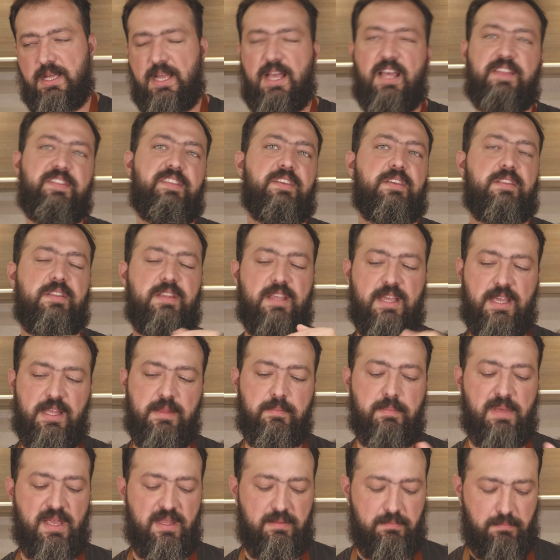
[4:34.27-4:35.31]
the
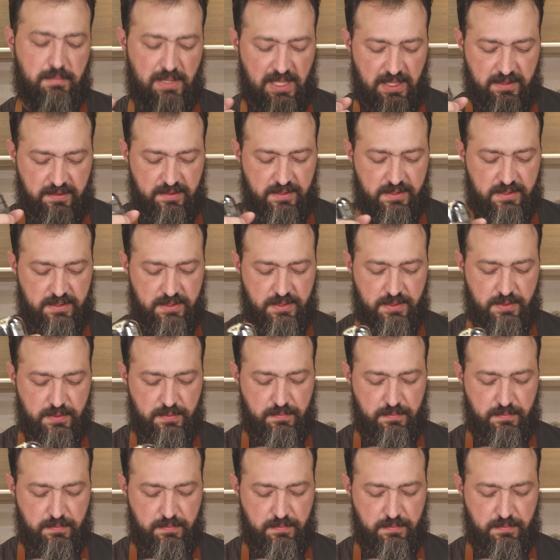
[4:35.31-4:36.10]
hand blender to